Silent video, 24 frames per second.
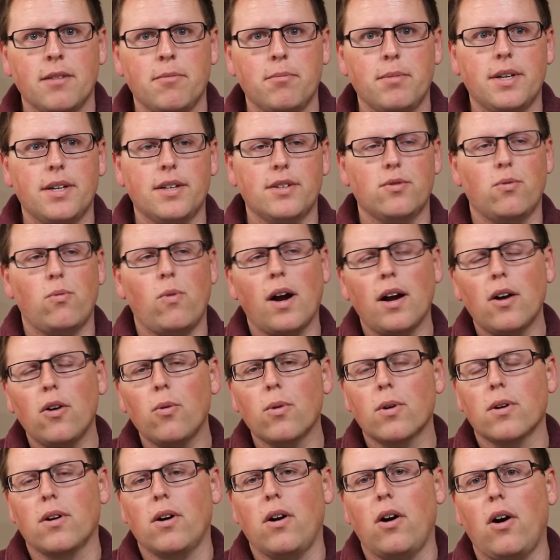Because while
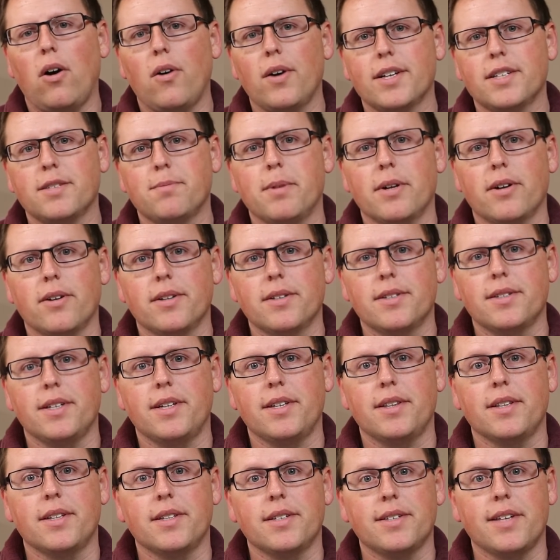we're all
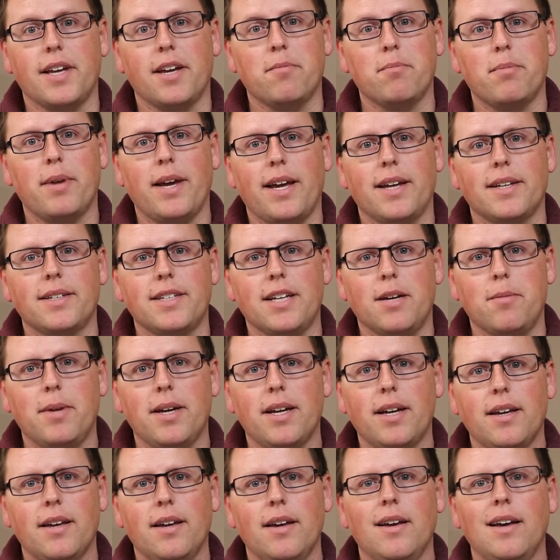experiencing the same
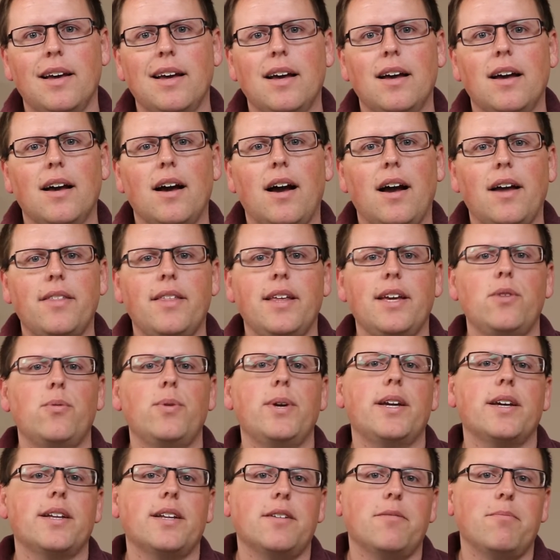pandemic, I think
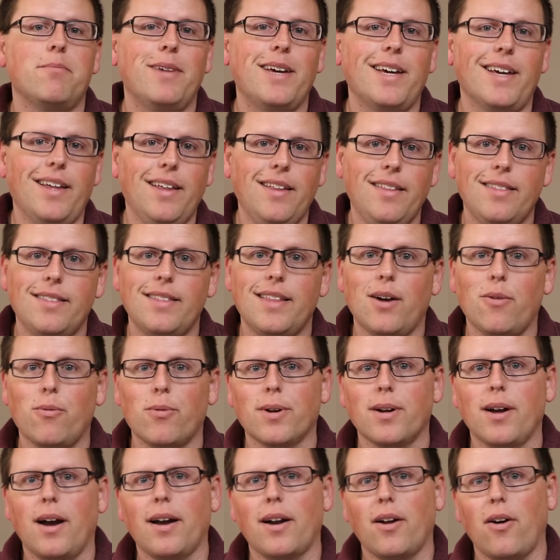we can admit that
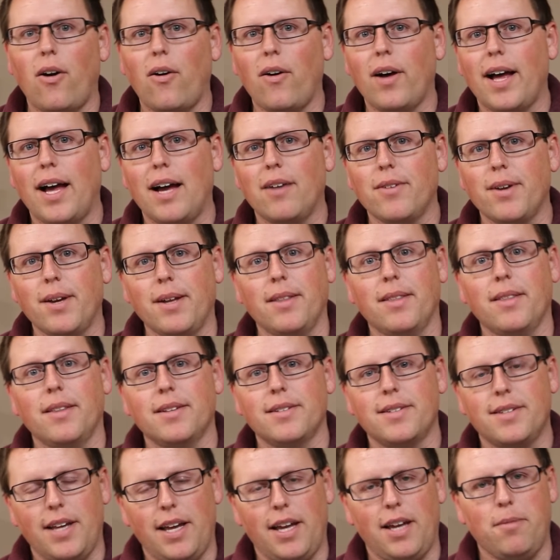we're not all having the
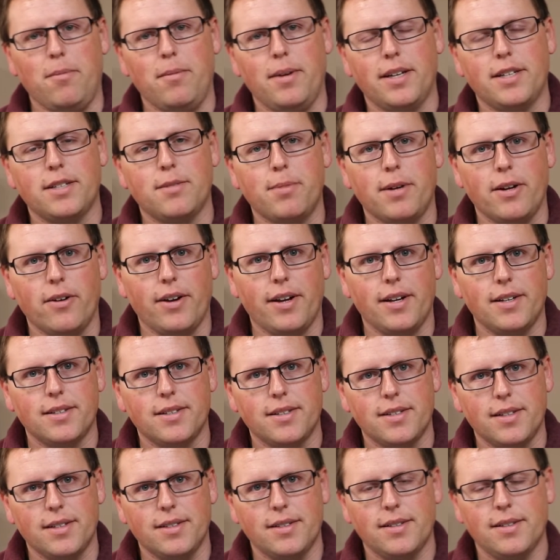same
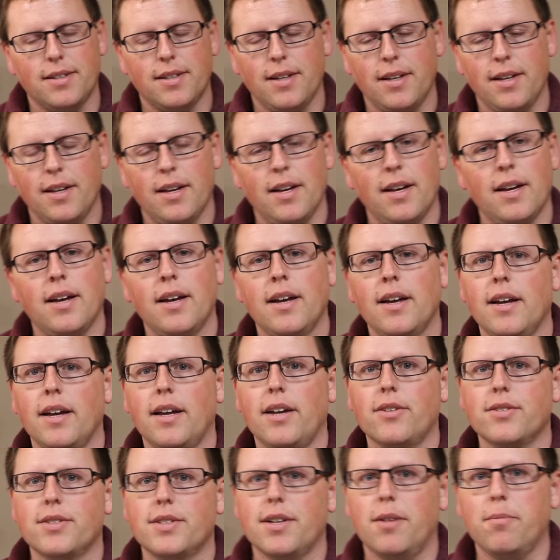experiences.
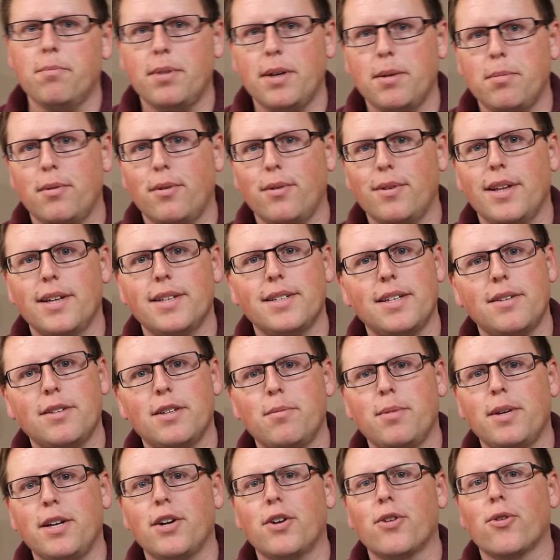You know, some people, they seem
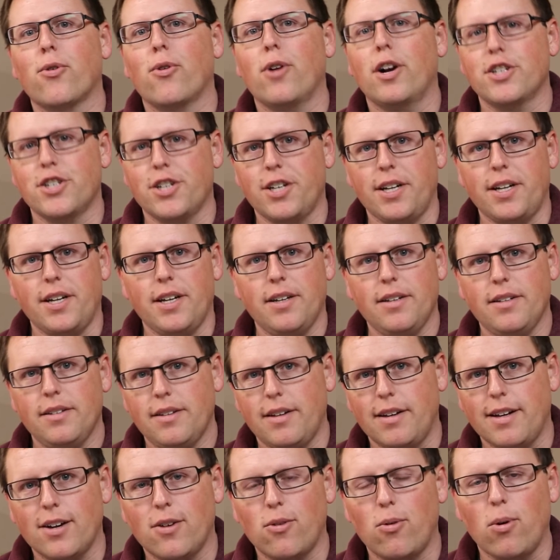to be crushing it
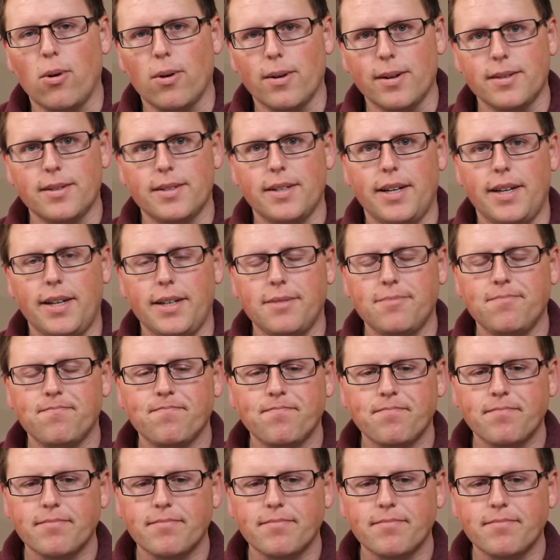in quarantine.